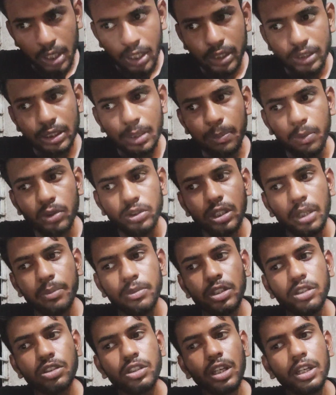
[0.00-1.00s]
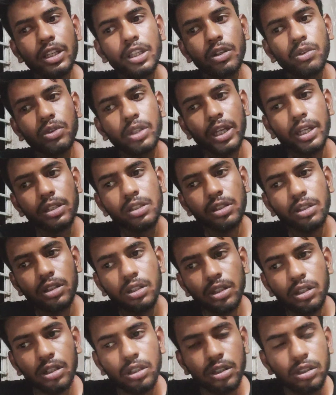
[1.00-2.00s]
Suppose I'm just telling you that
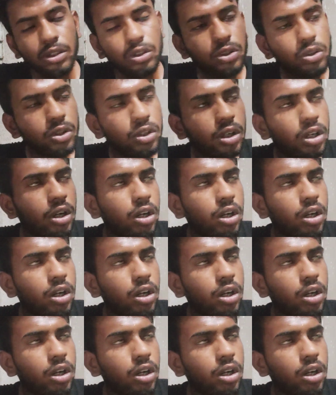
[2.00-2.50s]
no